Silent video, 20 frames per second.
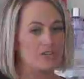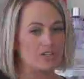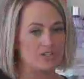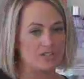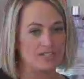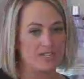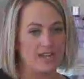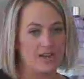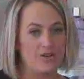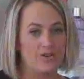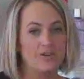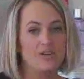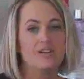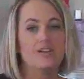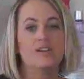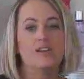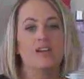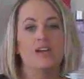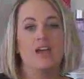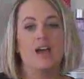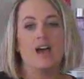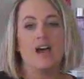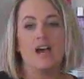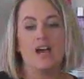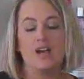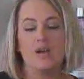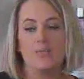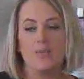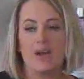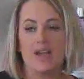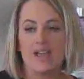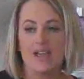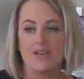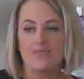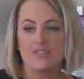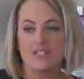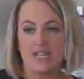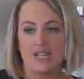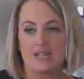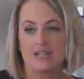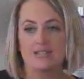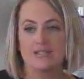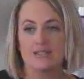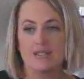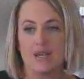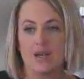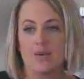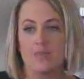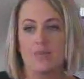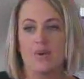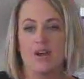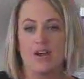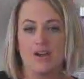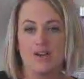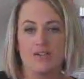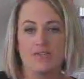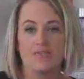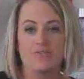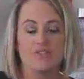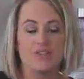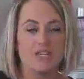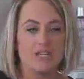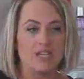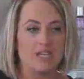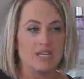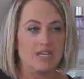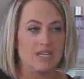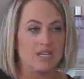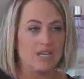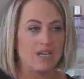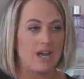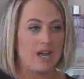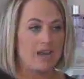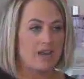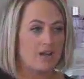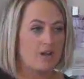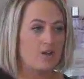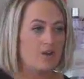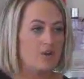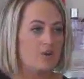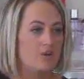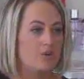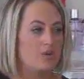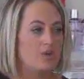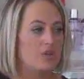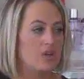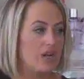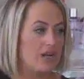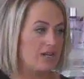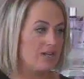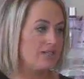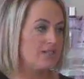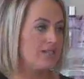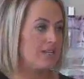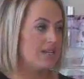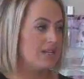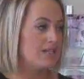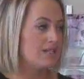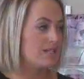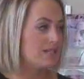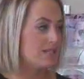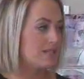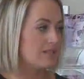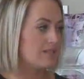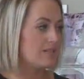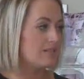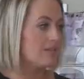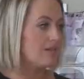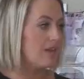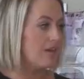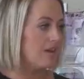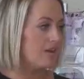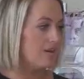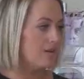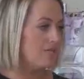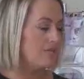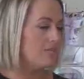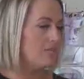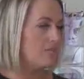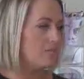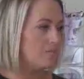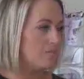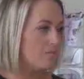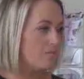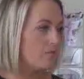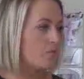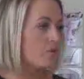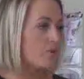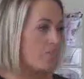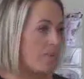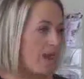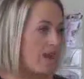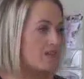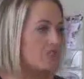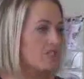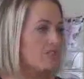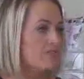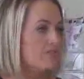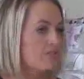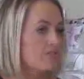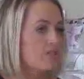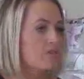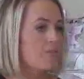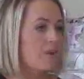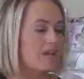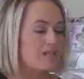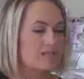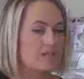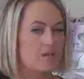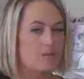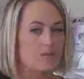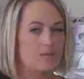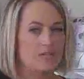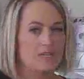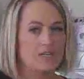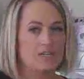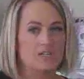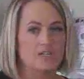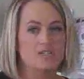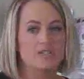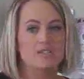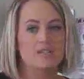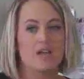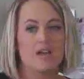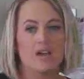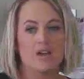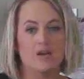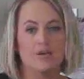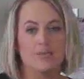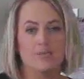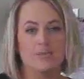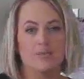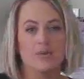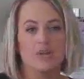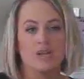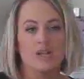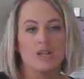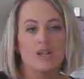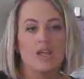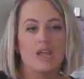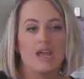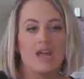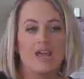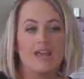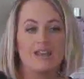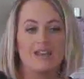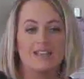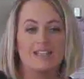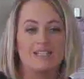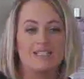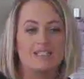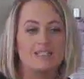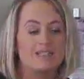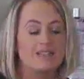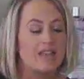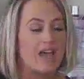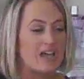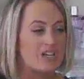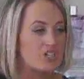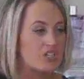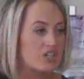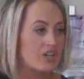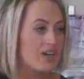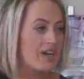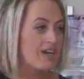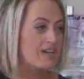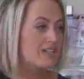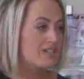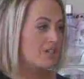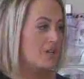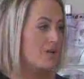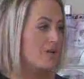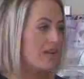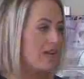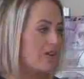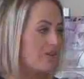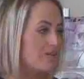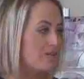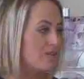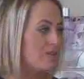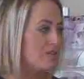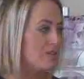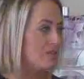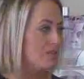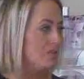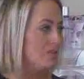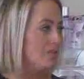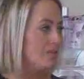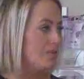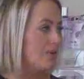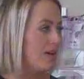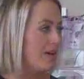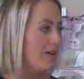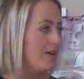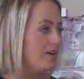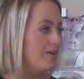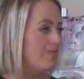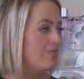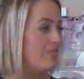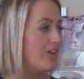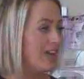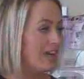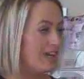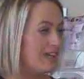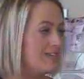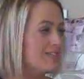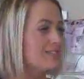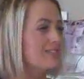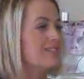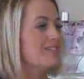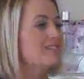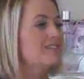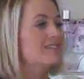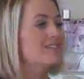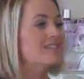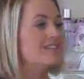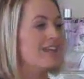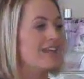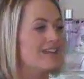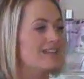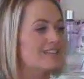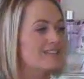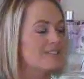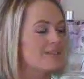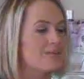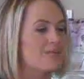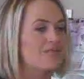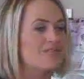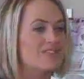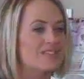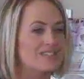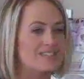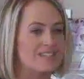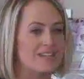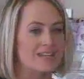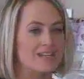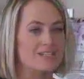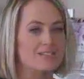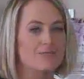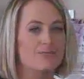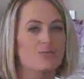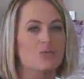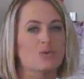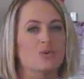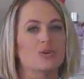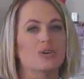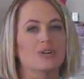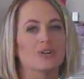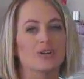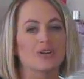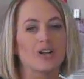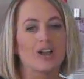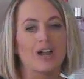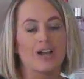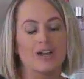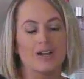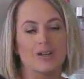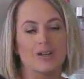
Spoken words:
years now. I have tanned some of the Idaho, United States for the pageant for the past couple of years. And last year I got to go down to Vegas to tan some of the states for